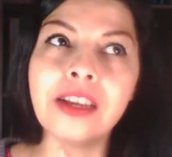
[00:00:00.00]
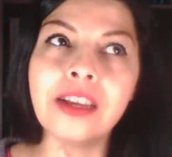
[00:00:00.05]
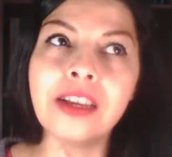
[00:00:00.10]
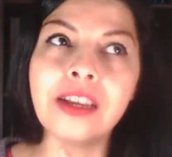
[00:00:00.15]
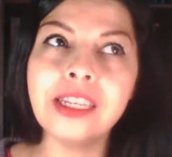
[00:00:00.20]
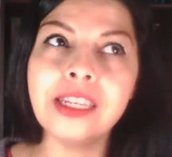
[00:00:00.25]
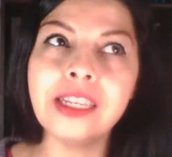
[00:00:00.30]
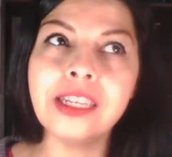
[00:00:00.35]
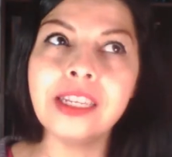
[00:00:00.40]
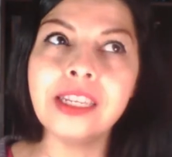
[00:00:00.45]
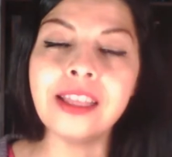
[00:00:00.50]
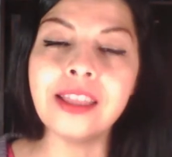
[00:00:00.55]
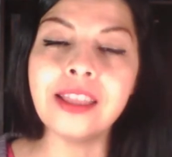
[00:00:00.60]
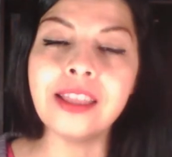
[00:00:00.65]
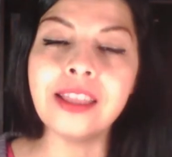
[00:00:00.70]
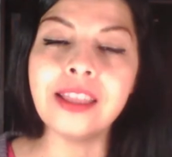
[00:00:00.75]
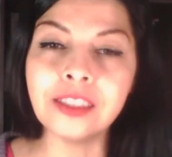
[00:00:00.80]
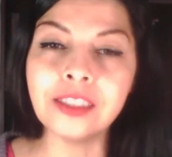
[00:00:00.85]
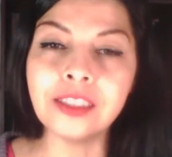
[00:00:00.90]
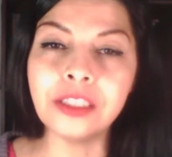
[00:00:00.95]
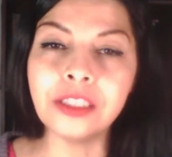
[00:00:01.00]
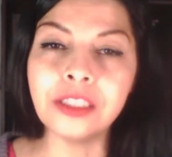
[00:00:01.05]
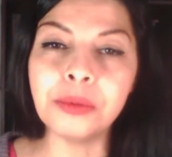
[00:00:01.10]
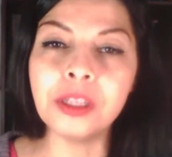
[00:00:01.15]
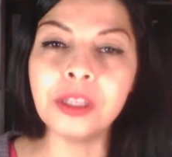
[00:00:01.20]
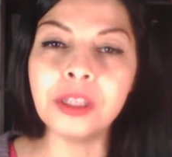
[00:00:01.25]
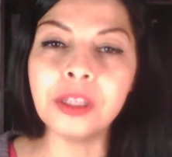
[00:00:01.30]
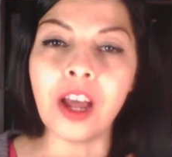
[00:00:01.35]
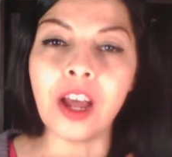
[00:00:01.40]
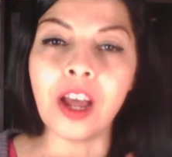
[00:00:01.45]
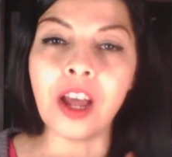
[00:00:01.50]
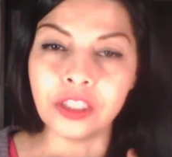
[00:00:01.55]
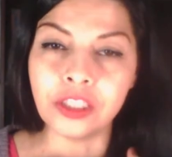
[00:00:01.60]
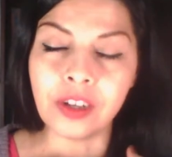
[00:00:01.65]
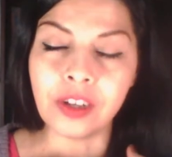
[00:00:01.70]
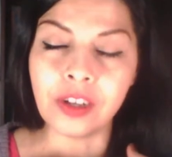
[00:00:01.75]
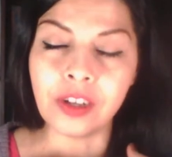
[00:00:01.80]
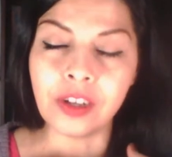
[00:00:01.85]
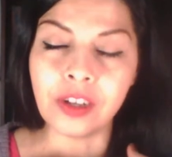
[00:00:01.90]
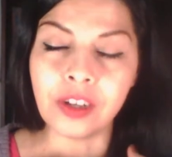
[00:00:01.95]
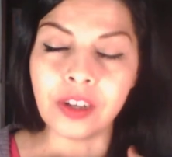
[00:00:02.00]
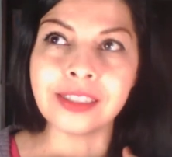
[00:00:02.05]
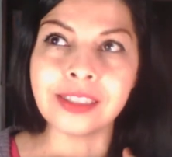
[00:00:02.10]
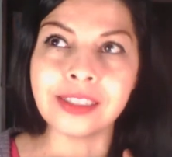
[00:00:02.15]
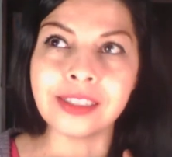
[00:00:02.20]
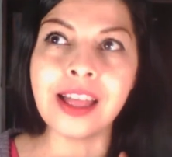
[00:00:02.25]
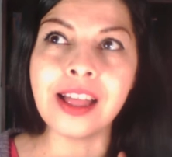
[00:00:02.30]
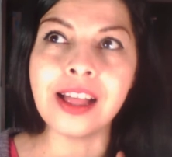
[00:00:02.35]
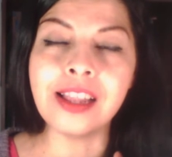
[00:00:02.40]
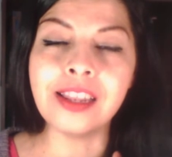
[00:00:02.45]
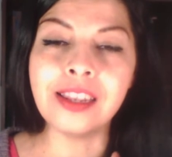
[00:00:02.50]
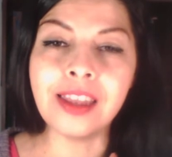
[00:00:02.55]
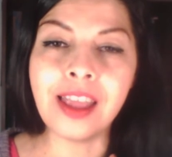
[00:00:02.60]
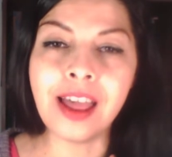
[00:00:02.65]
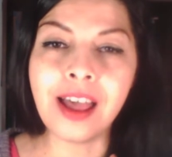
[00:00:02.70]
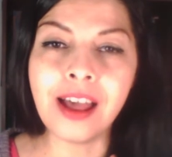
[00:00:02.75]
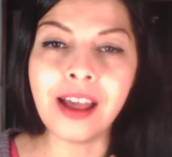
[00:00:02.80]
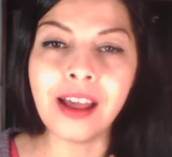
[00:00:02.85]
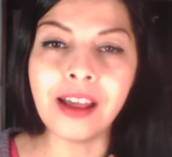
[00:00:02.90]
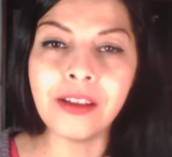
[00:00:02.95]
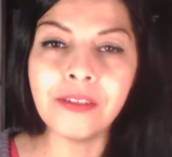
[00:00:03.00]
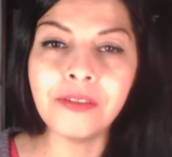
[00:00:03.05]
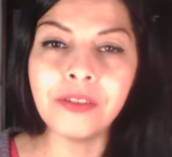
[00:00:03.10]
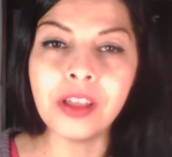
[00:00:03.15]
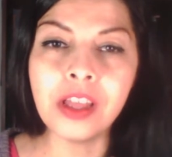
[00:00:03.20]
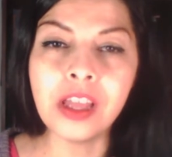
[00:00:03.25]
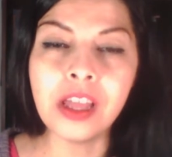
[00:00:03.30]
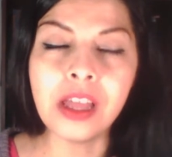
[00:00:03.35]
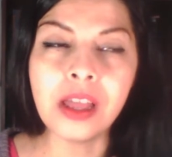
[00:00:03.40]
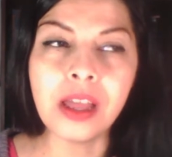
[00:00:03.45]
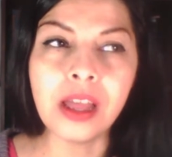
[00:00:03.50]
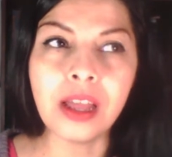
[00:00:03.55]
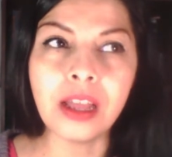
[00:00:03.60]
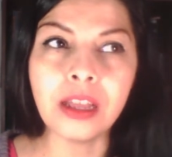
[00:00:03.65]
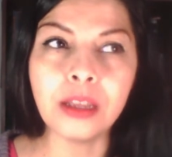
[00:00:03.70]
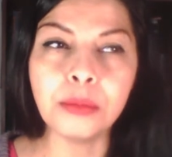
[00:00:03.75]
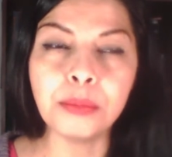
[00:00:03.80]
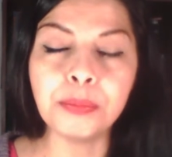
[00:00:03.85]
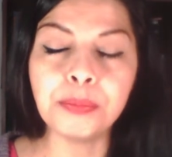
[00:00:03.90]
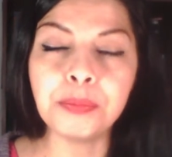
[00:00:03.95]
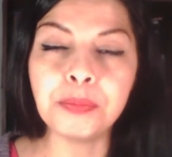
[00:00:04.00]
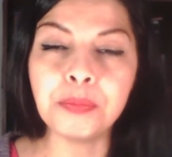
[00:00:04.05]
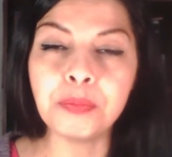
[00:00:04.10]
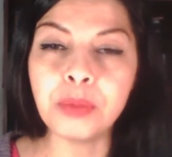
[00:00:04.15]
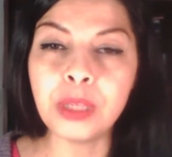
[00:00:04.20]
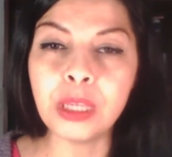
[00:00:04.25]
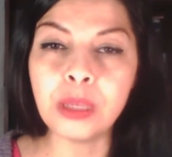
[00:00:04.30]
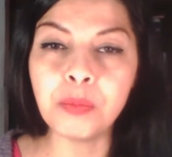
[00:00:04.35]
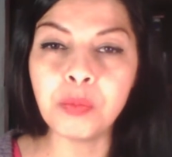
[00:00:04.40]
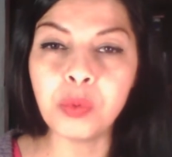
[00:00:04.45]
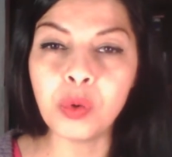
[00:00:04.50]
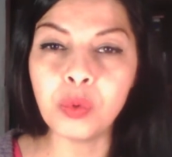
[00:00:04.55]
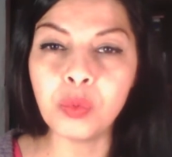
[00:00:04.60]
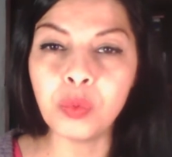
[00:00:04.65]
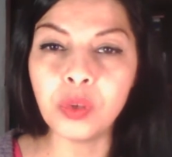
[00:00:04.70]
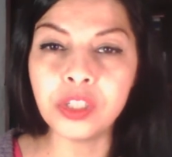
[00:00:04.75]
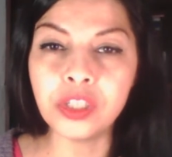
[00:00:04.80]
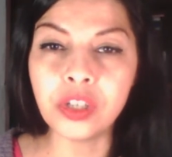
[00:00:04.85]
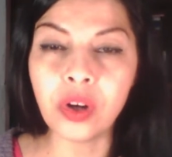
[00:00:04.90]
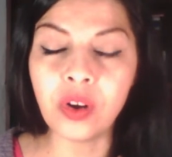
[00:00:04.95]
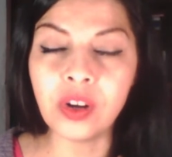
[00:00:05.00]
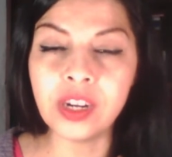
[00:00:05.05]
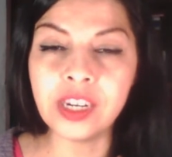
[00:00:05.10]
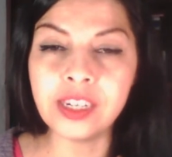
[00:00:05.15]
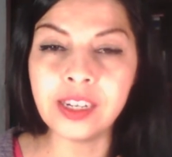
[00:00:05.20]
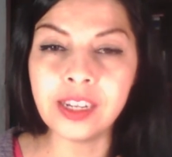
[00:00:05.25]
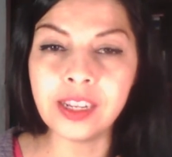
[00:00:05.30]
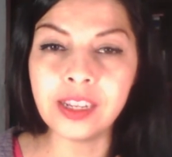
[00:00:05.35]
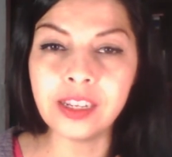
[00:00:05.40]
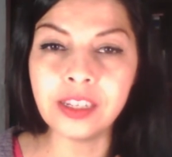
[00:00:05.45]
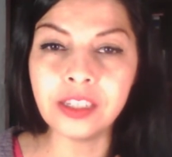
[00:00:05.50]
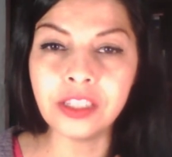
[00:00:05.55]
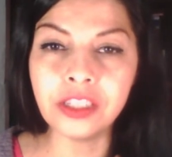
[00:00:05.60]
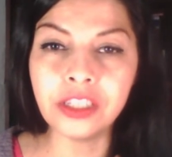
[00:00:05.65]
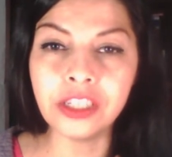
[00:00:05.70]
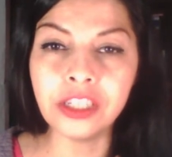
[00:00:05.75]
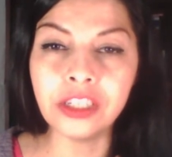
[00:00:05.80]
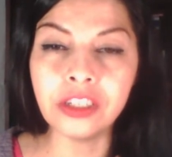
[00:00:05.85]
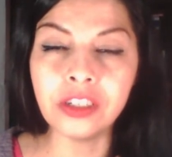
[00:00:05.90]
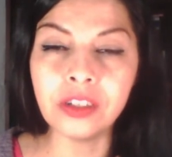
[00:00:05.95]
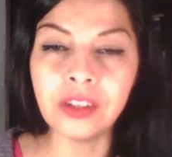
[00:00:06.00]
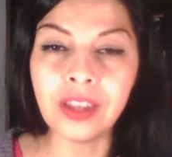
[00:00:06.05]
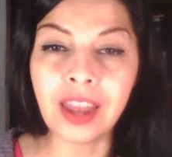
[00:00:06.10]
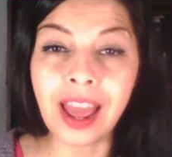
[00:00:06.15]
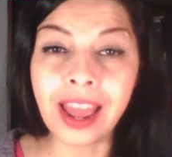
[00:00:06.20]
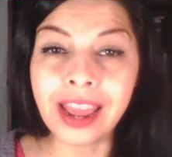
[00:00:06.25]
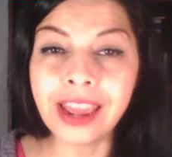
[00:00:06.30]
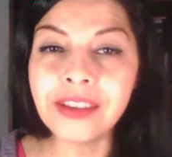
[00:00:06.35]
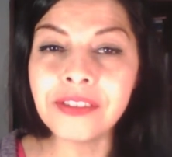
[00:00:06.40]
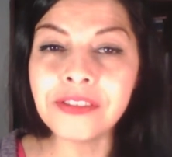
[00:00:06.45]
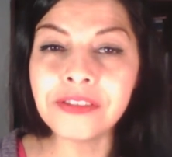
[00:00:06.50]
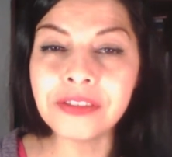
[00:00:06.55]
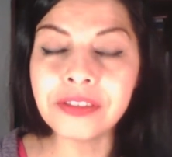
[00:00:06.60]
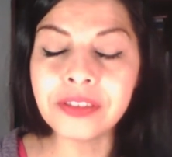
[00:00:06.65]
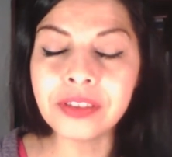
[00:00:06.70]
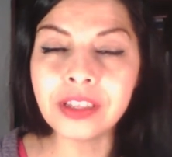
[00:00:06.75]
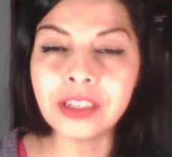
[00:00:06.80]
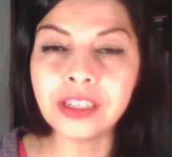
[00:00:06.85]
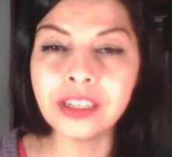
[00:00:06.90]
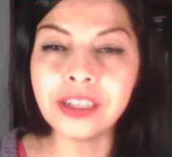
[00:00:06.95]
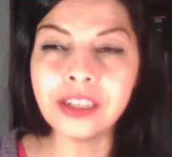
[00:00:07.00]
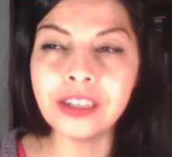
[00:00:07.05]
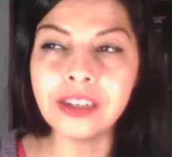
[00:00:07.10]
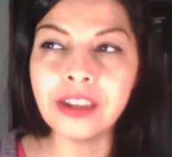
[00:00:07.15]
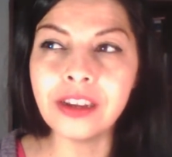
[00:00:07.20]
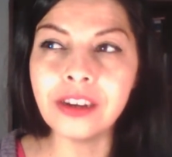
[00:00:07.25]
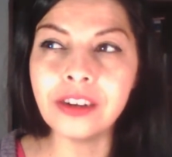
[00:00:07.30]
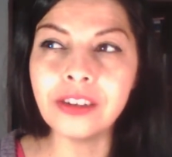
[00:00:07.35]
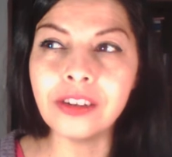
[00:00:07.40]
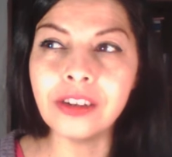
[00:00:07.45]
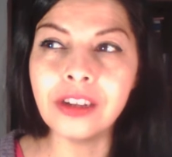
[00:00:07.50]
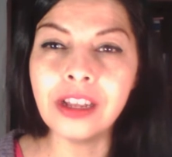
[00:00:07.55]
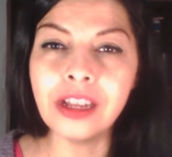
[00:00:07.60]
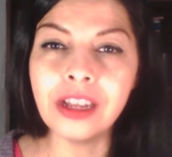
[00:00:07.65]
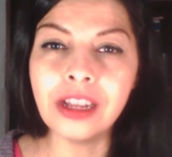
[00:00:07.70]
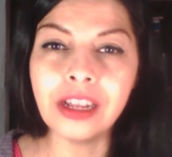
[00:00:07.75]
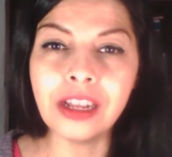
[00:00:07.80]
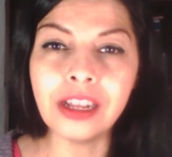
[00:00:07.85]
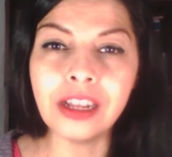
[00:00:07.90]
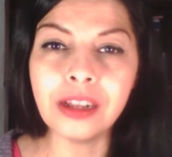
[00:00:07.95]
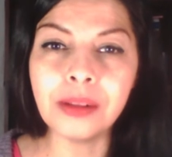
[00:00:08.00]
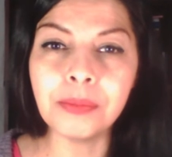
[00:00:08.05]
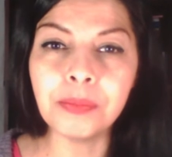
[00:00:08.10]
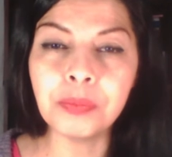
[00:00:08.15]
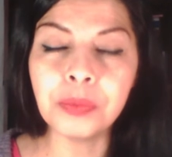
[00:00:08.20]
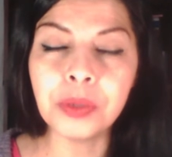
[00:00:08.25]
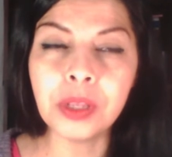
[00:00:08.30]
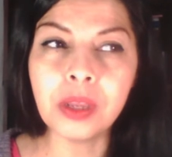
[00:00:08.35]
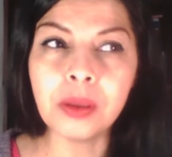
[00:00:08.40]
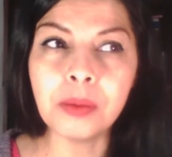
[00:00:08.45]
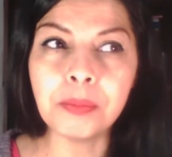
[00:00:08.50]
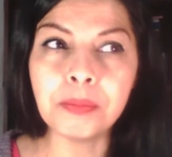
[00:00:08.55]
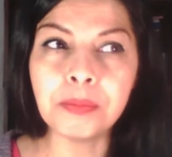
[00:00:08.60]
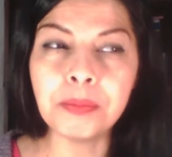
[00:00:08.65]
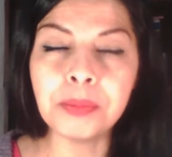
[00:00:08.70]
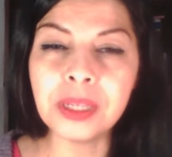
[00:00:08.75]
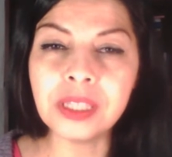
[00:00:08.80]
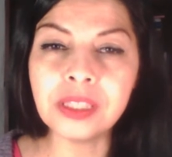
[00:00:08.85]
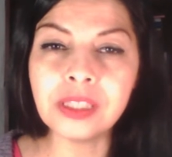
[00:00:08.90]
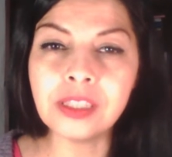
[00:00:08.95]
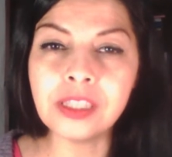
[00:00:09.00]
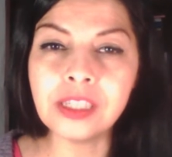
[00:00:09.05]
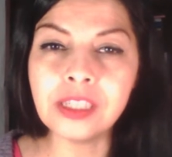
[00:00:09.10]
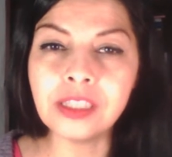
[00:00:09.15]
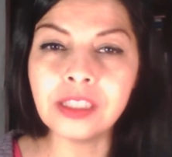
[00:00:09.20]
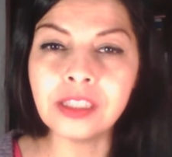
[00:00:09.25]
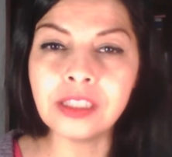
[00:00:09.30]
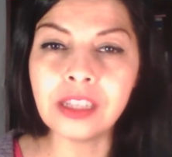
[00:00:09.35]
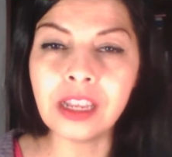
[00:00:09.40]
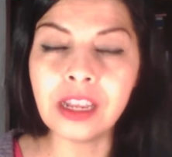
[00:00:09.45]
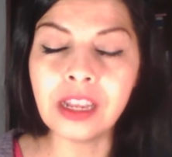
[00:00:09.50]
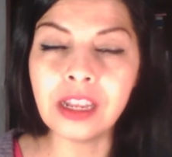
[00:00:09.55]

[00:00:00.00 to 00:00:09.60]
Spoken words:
anything that has to do with contracts, love, people returning into your life, you know, business,